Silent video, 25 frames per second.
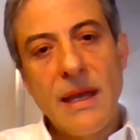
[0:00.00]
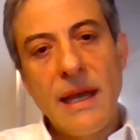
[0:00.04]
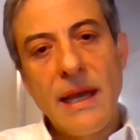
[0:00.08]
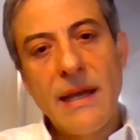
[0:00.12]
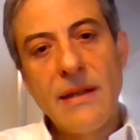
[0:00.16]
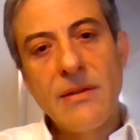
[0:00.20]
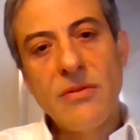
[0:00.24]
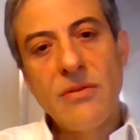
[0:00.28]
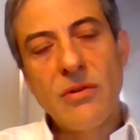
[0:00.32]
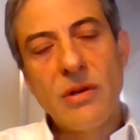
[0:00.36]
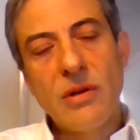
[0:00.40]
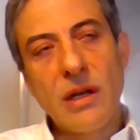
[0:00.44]

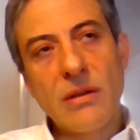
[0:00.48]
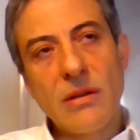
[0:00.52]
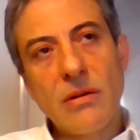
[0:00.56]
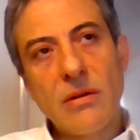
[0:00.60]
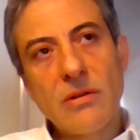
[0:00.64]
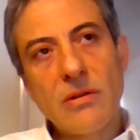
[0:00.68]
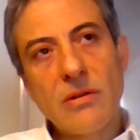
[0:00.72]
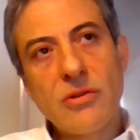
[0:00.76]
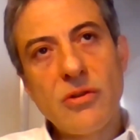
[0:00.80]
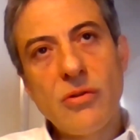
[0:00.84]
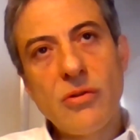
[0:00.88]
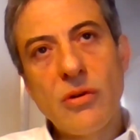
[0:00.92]
And you can
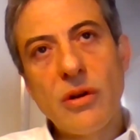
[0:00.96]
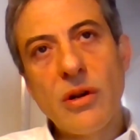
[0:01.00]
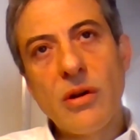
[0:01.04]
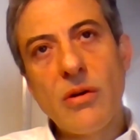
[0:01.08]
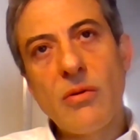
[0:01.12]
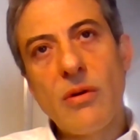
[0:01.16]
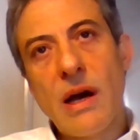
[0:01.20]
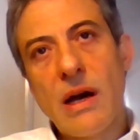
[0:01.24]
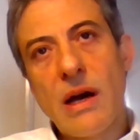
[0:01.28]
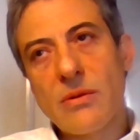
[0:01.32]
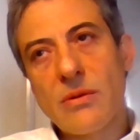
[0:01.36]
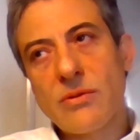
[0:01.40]
also
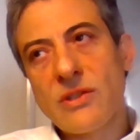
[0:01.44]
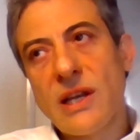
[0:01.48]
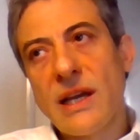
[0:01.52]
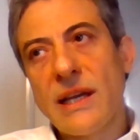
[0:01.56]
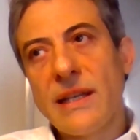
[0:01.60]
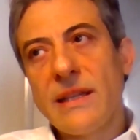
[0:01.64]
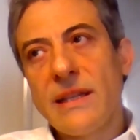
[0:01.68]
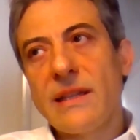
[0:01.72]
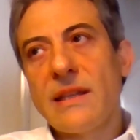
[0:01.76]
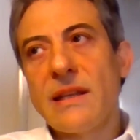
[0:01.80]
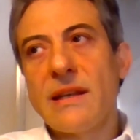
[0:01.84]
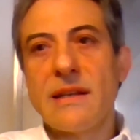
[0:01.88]
grow
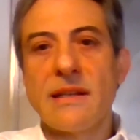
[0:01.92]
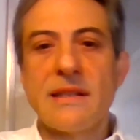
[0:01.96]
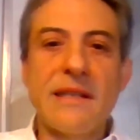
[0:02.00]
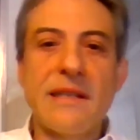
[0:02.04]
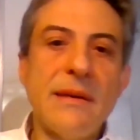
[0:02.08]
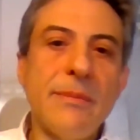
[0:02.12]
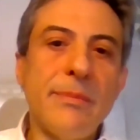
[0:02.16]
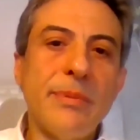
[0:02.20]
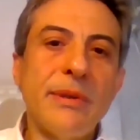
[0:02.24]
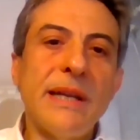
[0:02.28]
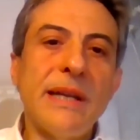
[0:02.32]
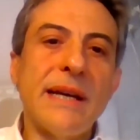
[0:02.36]
outside the
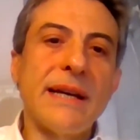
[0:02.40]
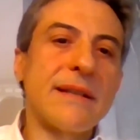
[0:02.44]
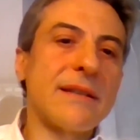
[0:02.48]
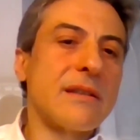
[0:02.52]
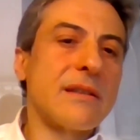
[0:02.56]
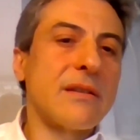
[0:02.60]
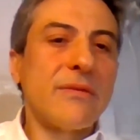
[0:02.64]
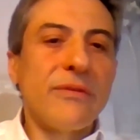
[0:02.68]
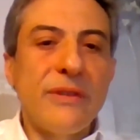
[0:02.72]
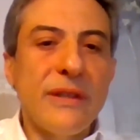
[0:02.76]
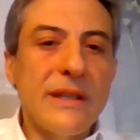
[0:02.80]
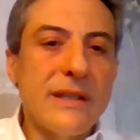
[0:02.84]

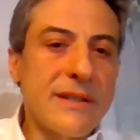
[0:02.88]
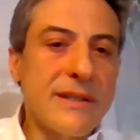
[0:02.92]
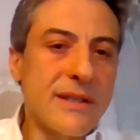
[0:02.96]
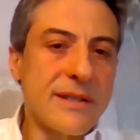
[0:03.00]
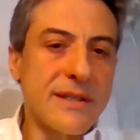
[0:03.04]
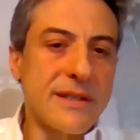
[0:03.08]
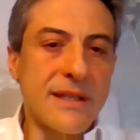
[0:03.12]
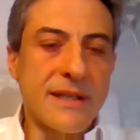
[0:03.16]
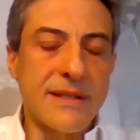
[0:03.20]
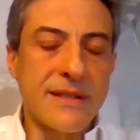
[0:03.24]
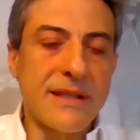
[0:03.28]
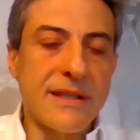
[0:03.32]
Shiptex,
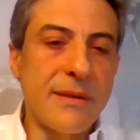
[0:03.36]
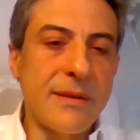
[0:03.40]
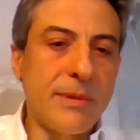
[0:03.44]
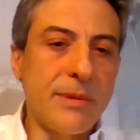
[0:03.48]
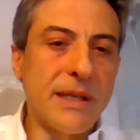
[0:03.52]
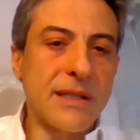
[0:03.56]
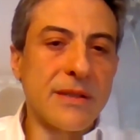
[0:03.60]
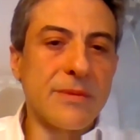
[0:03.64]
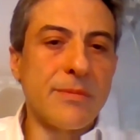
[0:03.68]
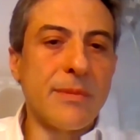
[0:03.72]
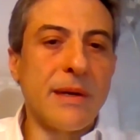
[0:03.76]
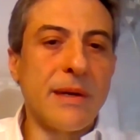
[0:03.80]
features that
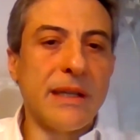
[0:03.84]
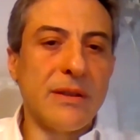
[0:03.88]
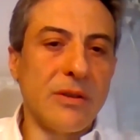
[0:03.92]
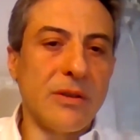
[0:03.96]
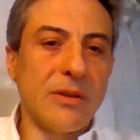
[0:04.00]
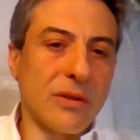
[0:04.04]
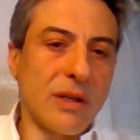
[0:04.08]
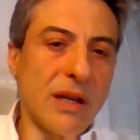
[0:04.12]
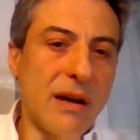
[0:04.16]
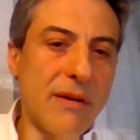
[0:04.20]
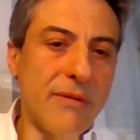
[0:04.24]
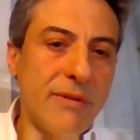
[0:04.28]
Shiptex might
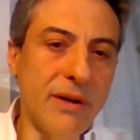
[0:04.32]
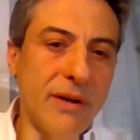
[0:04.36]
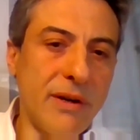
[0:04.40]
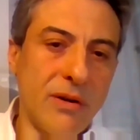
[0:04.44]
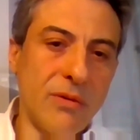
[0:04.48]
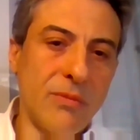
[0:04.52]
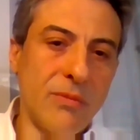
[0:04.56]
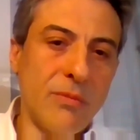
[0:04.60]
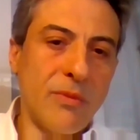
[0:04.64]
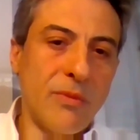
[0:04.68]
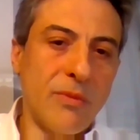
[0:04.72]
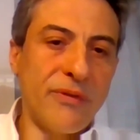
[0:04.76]
not cover,
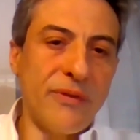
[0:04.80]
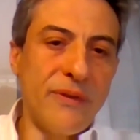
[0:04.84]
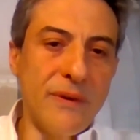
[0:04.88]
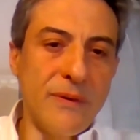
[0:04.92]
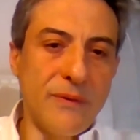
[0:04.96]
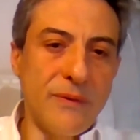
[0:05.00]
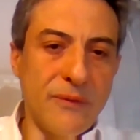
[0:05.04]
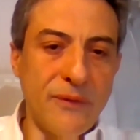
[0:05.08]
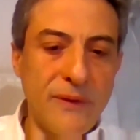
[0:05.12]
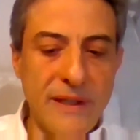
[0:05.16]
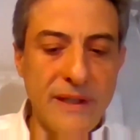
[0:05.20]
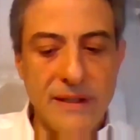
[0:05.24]
or
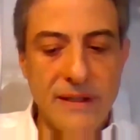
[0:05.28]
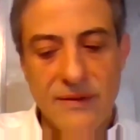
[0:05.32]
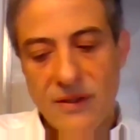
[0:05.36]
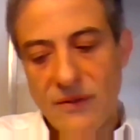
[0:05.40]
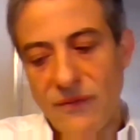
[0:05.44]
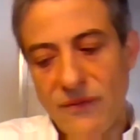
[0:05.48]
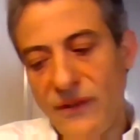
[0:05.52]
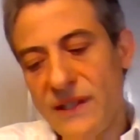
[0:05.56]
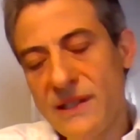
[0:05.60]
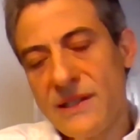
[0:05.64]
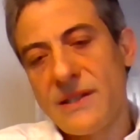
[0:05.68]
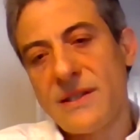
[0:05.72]

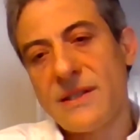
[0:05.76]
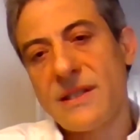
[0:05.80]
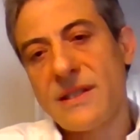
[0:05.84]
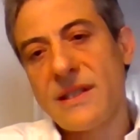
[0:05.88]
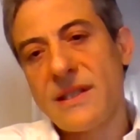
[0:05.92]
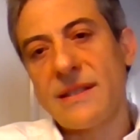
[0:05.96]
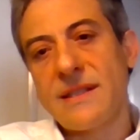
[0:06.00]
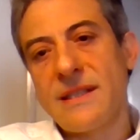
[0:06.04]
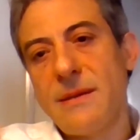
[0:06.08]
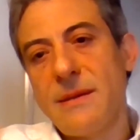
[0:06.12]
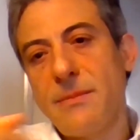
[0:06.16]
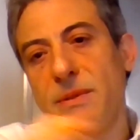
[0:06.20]
features
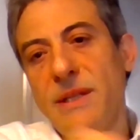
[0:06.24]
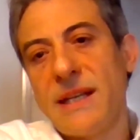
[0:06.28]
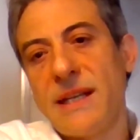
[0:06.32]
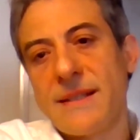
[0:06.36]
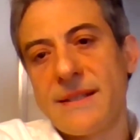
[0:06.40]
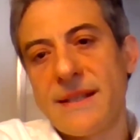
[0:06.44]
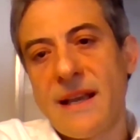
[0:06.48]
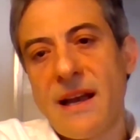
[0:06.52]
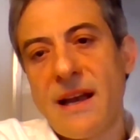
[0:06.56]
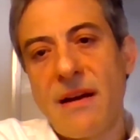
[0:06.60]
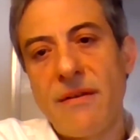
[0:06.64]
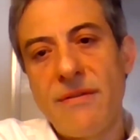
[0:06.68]
that
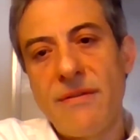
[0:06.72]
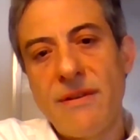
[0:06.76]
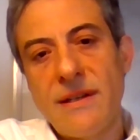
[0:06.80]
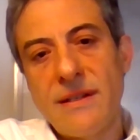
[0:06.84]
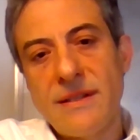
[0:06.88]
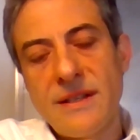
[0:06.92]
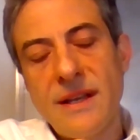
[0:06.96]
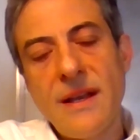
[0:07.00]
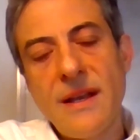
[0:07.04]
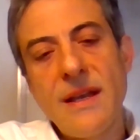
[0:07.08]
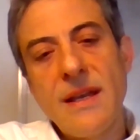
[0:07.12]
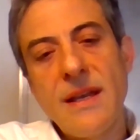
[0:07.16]
Shiptex
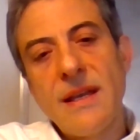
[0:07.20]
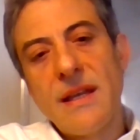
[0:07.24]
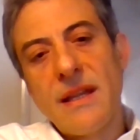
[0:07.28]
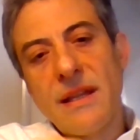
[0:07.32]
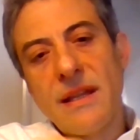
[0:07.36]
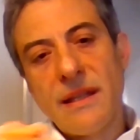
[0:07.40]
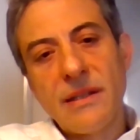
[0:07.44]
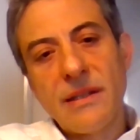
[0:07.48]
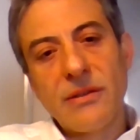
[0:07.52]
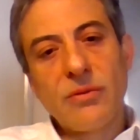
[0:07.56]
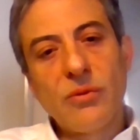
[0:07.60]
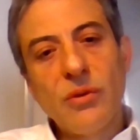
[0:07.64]
covers
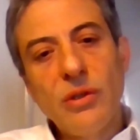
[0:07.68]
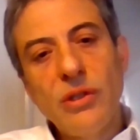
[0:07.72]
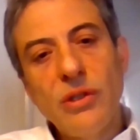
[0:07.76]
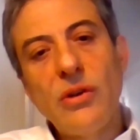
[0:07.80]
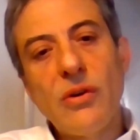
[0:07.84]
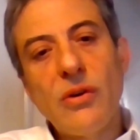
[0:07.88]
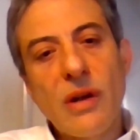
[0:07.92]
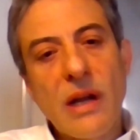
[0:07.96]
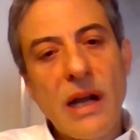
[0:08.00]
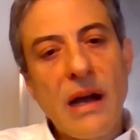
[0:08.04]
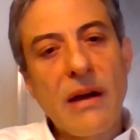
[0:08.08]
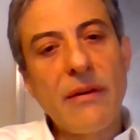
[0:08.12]
that we
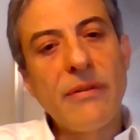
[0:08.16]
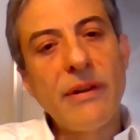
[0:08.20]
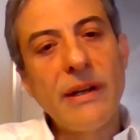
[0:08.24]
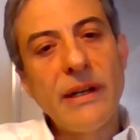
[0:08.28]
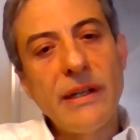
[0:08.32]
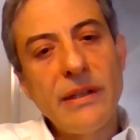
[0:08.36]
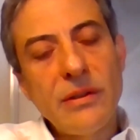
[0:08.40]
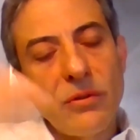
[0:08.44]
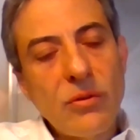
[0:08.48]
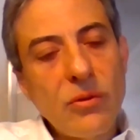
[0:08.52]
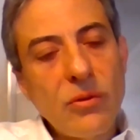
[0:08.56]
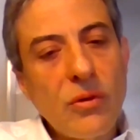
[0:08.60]
don't cover,
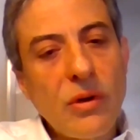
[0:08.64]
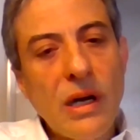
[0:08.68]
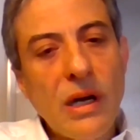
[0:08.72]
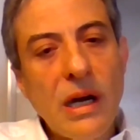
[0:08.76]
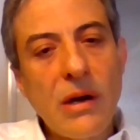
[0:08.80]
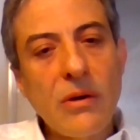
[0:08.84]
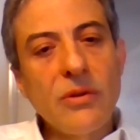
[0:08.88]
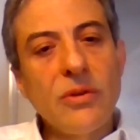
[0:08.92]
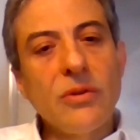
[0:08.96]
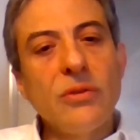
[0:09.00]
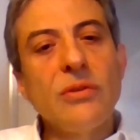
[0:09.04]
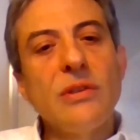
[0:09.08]
into
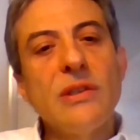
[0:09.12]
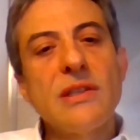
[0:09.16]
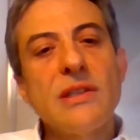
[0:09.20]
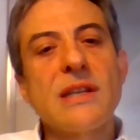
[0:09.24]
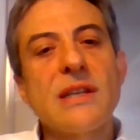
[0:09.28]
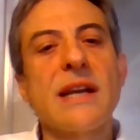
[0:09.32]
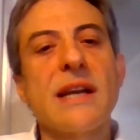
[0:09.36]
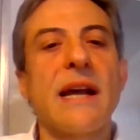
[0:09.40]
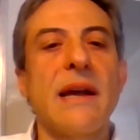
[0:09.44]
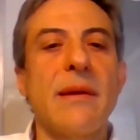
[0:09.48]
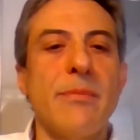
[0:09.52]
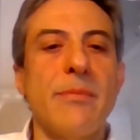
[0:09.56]
how you
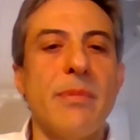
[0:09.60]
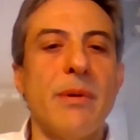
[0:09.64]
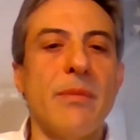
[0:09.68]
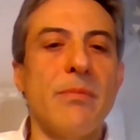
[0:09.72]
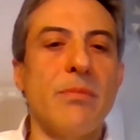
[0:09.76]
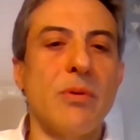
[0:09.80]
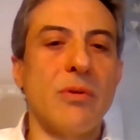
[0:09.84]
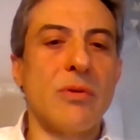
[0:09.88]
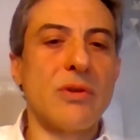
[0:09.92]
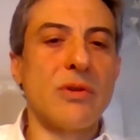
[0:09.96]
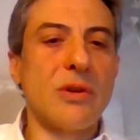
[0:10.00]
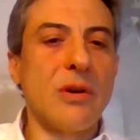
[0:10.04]
describe a
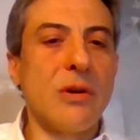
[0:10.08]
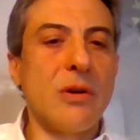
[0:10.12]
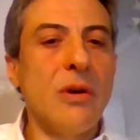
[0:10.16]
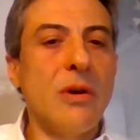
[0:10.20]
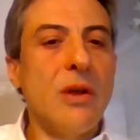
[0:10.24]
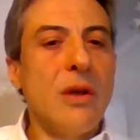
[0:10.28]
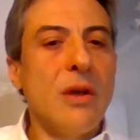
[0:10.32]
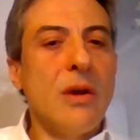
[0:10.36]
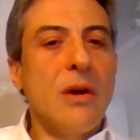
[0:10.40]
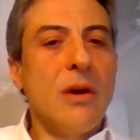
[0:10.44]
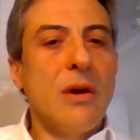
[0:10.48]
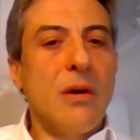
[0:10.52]
book.
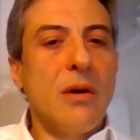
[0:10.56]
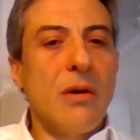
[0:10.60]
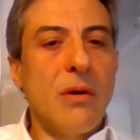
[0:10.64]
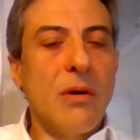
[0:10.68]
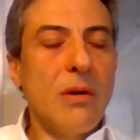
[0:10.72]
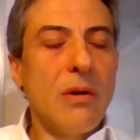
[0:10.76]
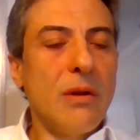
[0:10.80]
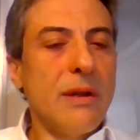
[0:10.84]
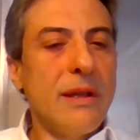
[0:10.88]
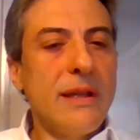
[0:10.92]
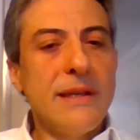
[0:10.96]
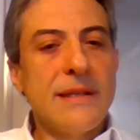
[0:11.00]
So
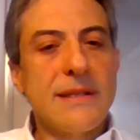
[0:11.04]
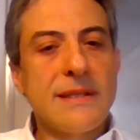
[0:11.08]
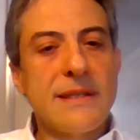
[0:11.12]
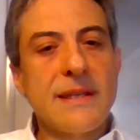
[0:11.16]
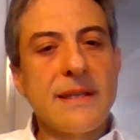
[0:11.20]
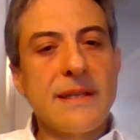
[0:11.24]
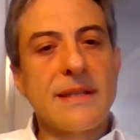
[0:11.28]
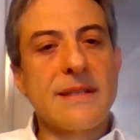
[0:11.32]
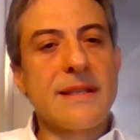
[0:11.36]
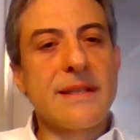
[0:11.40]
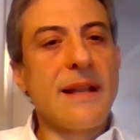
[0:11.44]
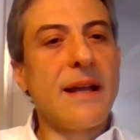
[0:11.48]
all these
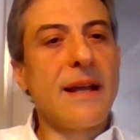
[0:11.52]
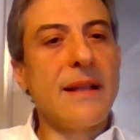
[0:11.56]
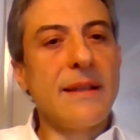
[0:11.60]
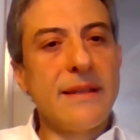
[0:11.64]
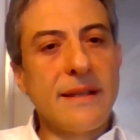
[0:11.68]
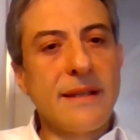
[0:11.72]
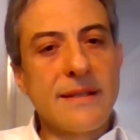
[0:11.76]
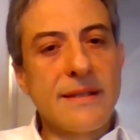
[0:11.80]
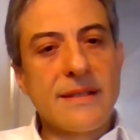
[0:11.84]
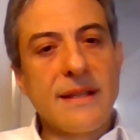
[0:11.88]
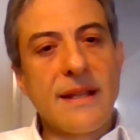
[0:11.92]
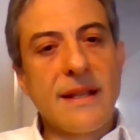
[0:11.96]

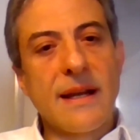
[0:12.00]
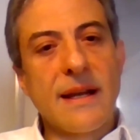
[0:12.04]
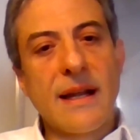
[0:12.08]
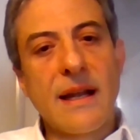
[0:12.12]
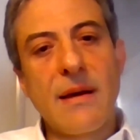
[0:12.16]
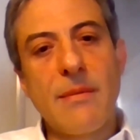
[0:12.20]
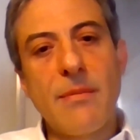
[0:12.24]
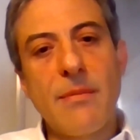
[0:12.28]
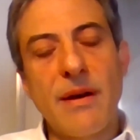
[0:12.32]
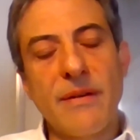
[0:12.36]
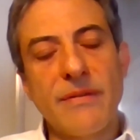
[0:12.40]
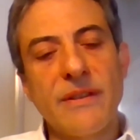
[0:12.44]
standards that
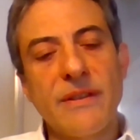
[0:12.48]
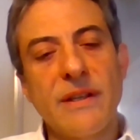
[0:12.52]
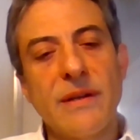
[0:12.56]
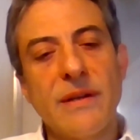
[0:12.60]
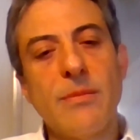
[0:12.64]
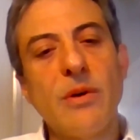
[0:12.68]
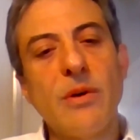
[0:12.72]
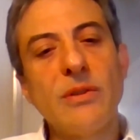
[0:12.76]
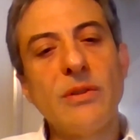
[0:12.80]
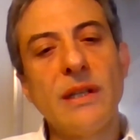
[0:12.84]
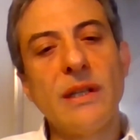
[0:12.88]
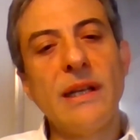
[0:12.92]
come after
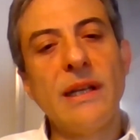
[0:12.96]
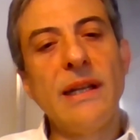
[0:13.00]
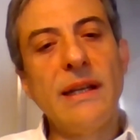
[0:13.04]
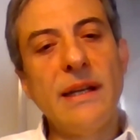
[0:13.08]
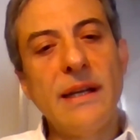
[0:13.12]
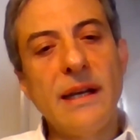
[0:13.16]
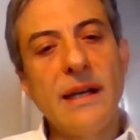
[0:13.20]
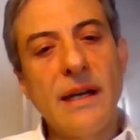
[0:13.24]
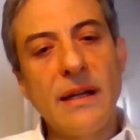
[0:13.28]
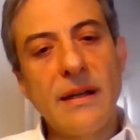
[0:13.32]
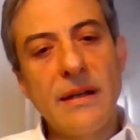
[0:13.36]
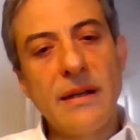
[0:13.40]

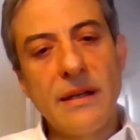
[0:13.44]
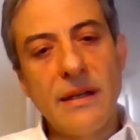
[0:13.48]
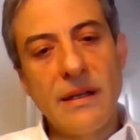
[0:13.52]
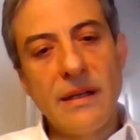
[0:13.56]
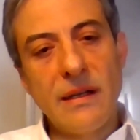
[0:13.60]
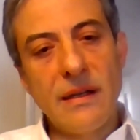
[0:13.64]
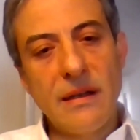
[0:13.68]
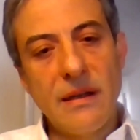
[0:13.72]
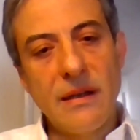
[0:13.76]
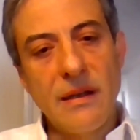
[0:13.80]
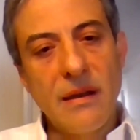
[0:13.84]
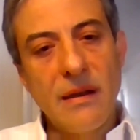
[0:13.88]
modeling
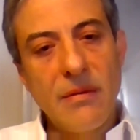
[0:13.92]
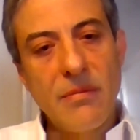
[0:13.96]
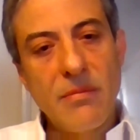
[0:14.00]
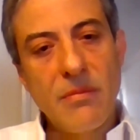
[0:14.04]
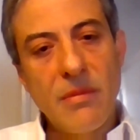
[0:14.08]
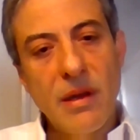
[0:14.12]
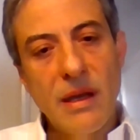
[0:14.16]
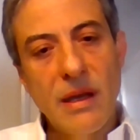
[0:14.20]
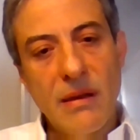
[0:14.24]
are